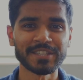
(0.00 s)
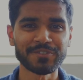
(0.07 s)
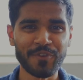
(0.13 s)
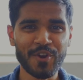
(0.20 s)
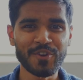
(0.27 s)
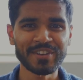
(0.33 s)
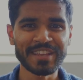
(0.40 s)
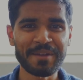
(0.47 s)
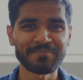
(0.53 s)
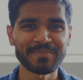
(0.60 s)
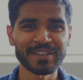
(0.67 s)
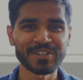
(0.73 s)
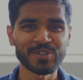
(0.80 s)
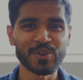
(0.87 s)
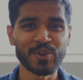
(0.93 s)
It's very
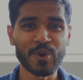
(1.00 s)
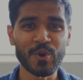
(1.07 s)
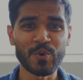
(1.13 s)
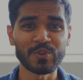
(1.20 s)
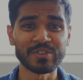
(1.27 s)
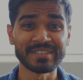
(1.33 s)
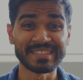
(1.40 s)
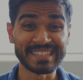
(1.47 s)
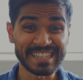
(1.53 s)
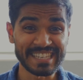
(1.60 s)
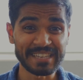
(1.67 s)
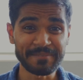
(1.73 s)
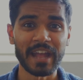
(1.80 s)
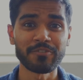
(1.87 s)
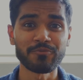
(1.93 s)
tempting to go
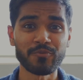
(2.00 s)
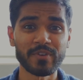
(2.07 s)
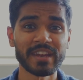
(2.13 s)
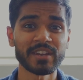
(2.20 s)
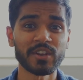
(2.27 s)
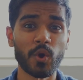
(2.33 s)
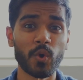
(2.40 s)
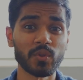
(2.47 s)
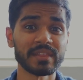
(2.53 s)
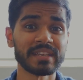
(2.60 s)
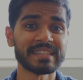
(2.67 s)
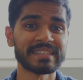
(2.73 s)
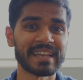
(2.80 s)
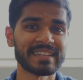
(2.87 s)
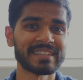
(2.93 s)
deep and read only
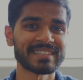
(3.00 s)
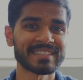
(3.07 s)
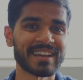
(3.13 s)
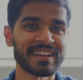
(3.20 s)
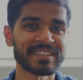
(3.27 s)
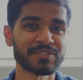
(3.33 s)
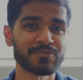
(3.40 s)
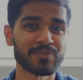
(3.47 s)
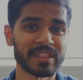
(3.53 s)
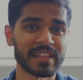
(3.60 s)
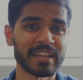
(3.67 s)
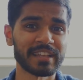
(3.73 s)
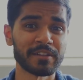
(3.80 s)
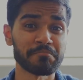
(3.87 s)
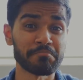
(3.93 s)
data science
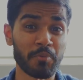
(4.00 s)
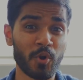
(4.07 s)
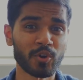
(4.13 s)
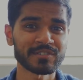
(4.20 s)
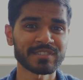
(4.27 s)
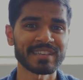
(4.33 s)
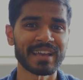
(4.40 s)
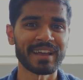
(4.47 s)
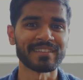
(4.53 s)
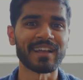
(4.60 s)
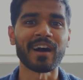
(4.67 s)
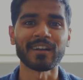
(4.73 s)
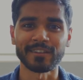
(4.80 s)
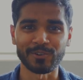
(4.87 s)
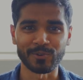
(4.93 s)
related books and
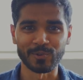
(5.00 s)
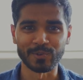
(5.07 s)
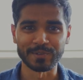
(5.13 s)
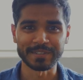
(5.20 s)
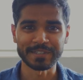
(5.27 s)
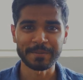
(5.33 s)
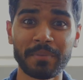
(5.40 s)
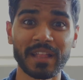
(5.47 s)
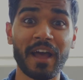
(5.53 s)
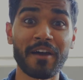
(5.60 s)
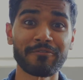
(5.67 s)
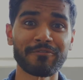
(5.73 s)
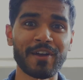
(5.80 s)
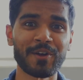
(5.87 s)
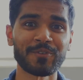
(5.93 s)
articles. But
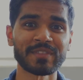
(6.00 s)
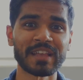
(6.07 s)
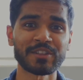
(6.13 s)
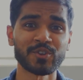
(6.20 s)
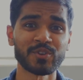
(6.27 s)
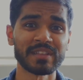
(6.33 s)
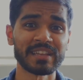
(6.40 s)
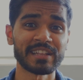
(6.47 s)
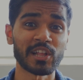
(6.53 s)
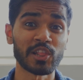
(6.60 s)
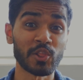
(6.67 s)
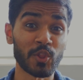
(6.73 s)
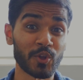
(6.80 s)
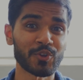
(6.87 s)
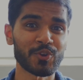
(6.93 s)
I've found that you need a
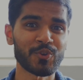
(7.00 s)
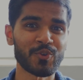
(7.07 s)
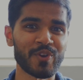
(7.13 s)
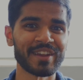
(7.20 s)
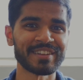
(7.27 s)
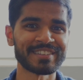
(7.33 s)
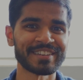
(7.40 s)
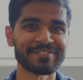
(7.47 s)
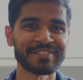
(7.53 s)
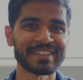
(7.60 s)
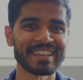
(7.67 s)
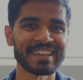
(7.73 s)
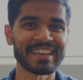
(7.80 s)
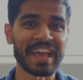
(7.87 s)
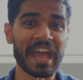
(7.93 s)
lot of
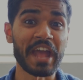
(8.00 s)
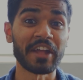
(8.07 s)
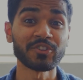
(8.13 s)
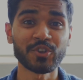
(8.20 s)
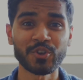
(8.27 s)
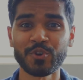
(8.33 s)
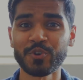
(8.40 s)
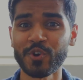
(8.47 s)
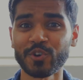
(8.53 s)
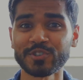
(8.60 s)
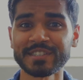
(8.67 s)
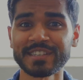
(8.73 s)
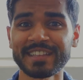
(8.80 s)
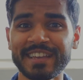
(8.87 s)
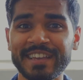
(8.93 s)
creativity and
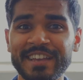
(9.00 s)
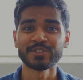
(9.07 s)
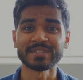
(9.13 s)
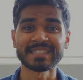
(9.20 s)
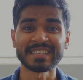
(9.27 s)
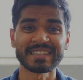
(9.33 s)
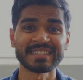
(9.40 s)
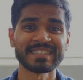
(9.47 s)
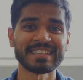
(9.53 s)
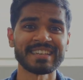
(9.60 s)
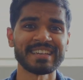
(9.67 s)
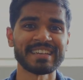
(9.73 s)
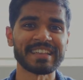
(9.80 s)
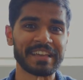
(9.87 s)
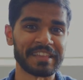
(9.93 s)
curiosity to
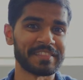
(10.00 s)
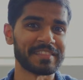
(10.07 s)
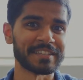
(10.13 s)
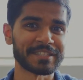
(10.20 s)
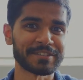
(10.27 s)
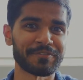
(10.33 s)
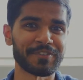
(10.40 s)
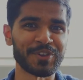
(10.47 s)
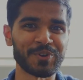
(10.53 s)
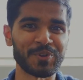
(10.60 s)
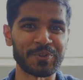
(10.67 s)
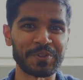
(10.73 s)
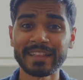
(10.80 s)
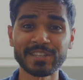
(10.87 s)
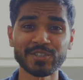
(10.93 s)
succeed in this
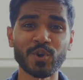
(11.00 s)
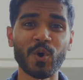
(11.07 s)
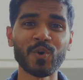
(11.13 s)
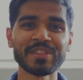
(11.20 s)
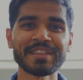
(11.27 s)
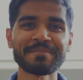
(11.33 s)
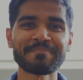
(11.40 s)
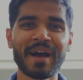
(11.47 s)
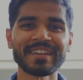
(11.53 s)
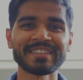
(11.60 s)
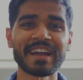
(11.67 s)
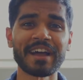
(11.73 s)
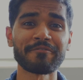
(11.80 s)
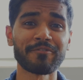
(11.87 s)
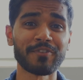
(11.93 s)
field. And it's only by
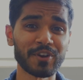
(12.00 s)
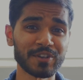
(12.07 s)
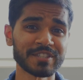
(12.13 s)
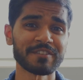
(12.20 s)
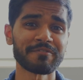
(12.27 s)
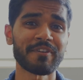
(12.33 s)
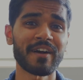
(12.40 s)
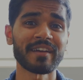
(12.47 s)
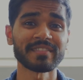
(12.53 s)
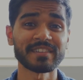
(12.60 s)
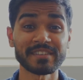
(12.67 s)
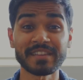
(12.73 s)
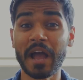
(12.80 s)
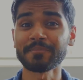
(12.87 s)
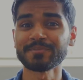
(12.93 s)
diversifying the
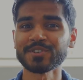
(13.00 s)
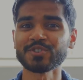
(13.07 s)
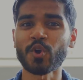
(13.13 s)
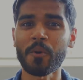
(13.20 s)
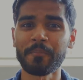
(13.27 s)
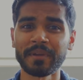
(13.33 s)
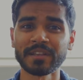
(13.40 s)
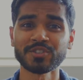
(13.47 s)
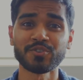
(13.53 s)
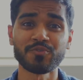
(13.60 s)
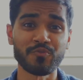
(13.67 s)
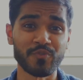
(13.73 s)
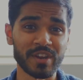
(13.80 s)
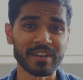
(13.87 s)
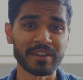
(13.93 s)
types of topics you
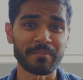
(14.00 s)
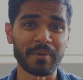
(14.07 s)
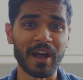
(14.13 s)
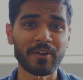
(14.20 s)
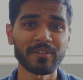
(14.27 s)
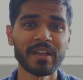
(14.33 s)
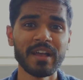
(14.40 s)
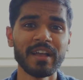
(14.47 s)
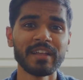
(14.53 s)
read about